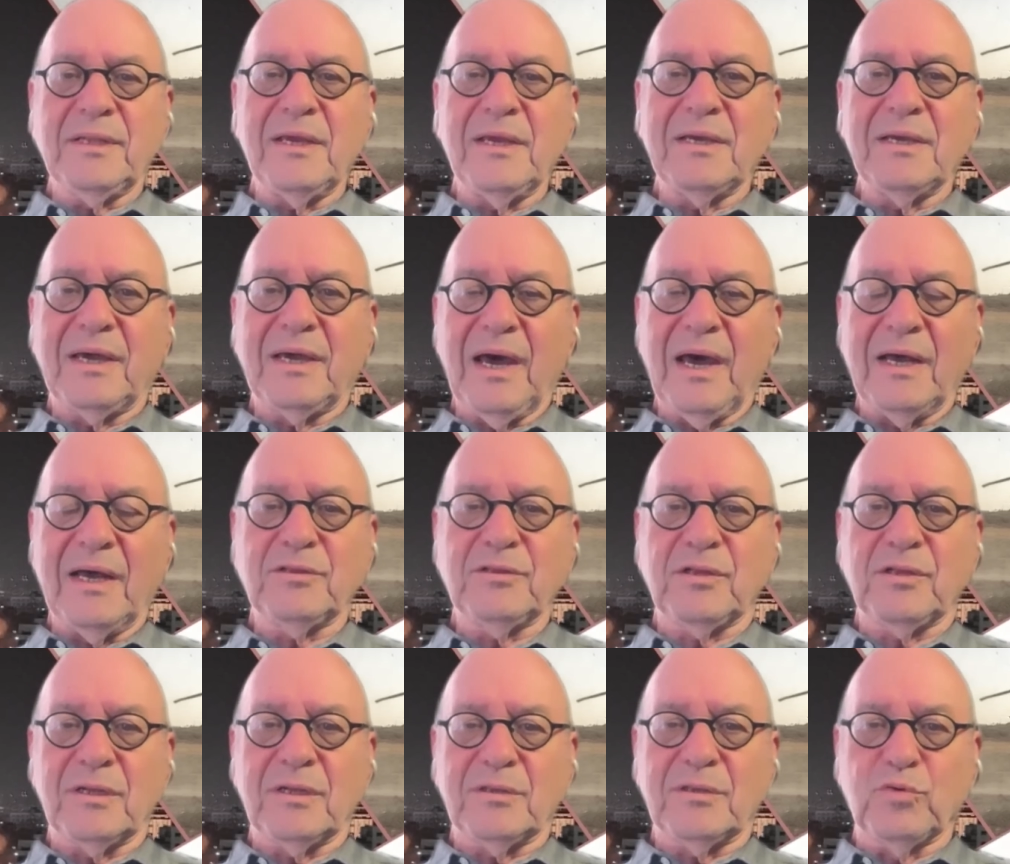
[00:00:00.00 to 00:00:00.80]
they
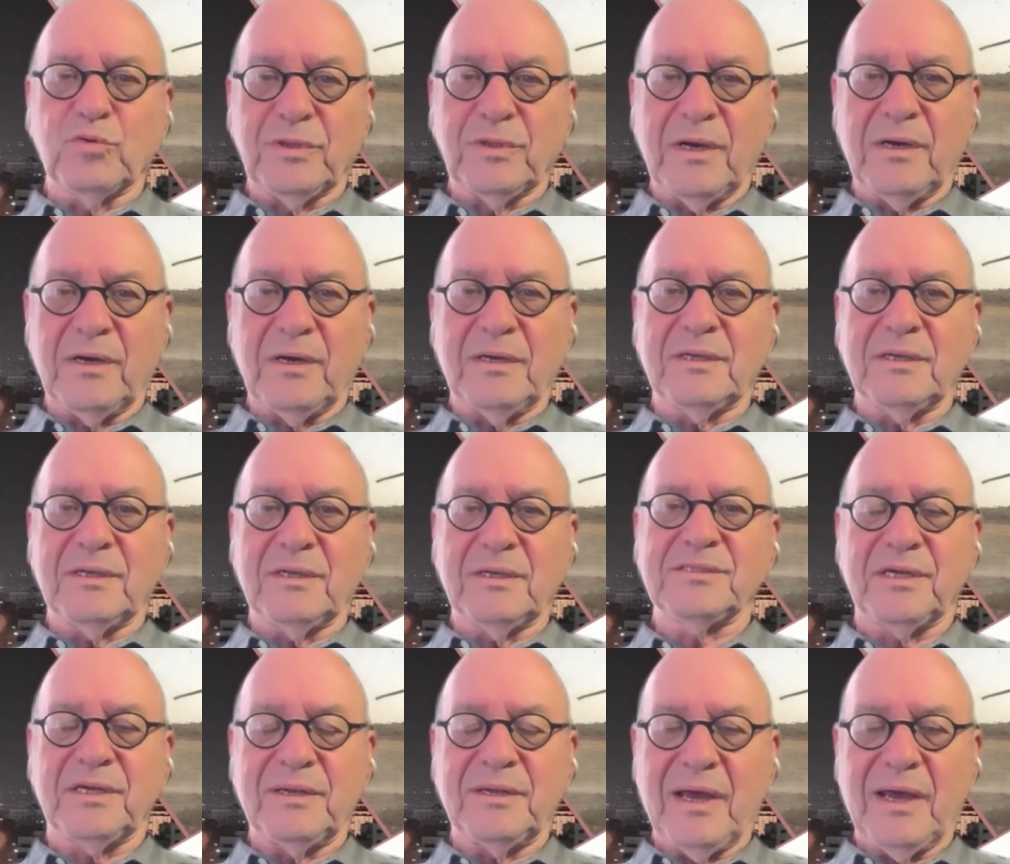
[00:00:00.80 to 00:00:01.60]
get to their
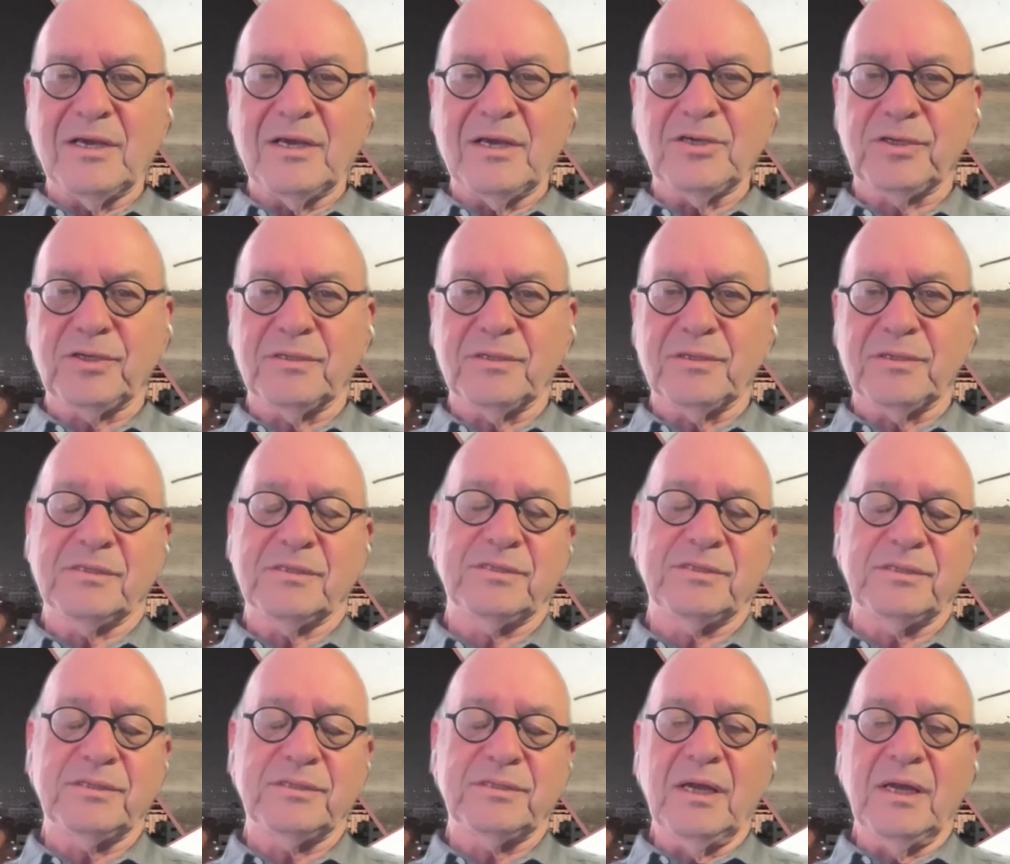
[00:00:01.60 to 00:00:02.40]

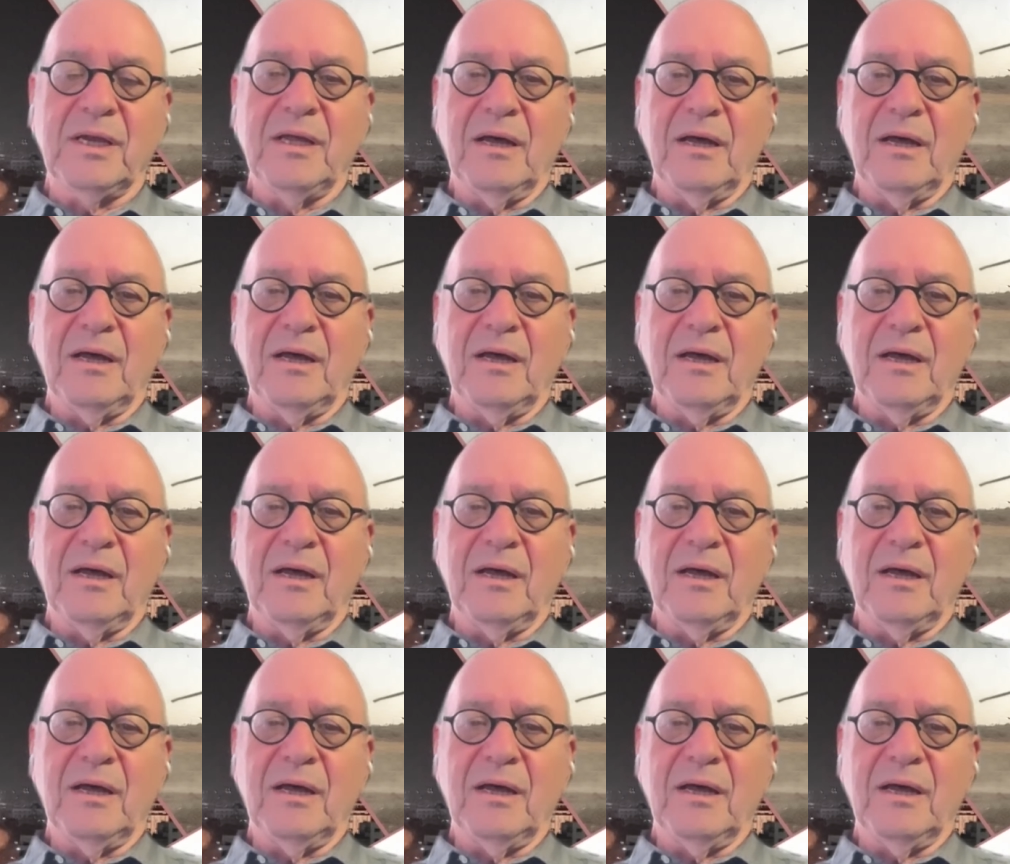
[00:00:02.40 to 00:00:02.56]
destinations,